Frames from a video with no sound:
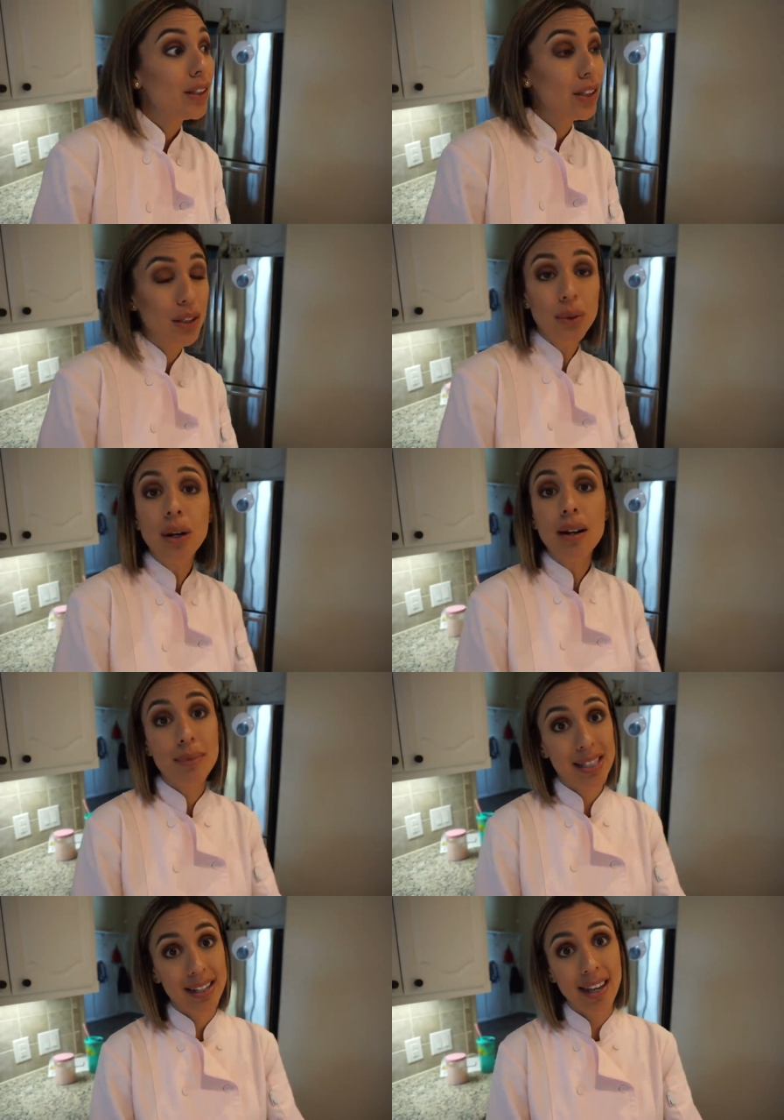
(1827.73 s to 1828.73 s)
you are
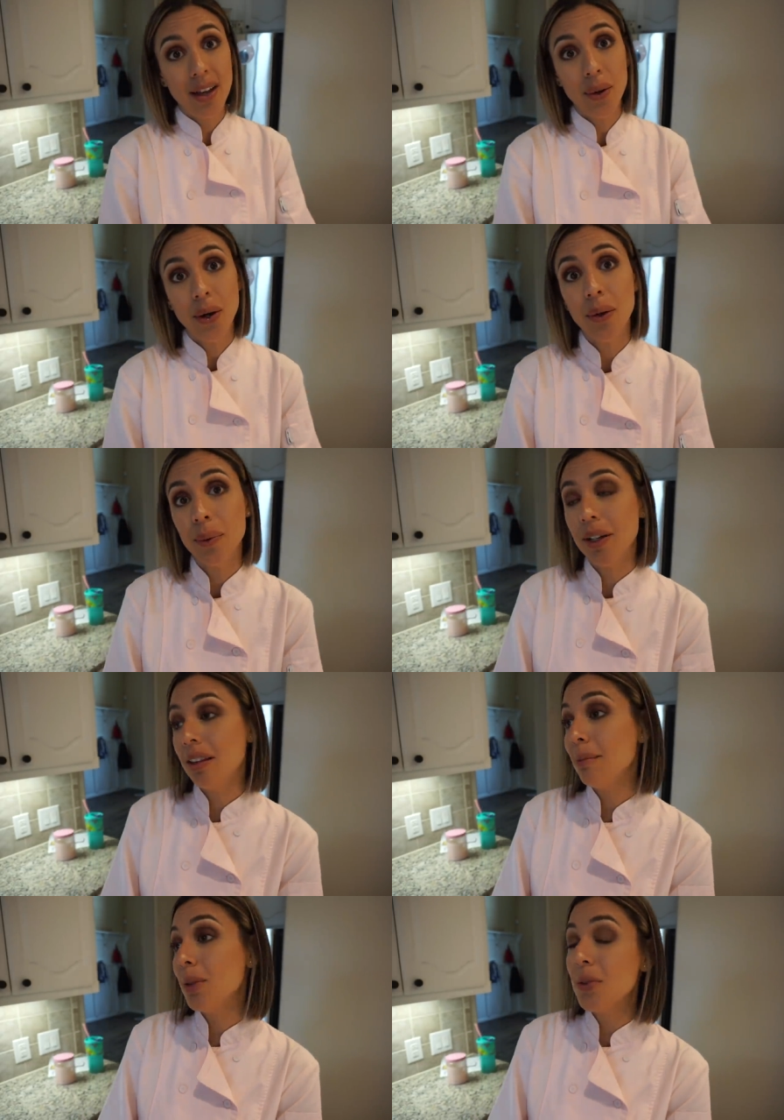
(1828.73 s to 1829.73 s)
missing out on one
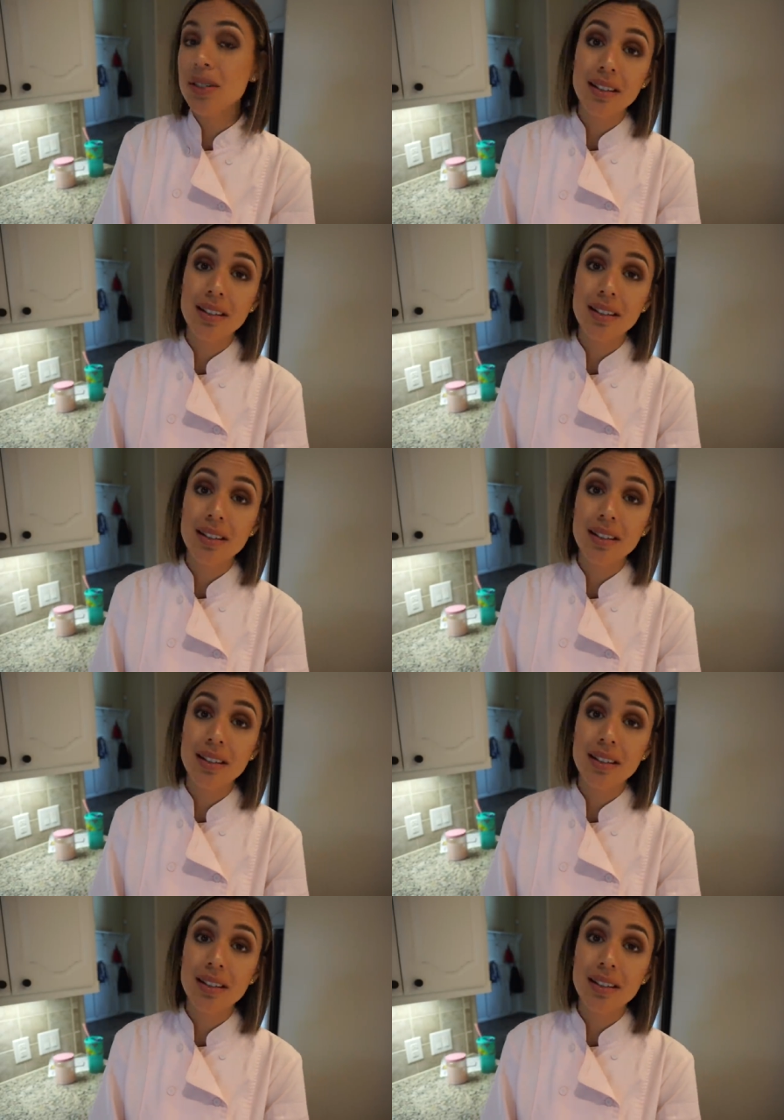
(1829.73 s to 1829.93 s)
of the most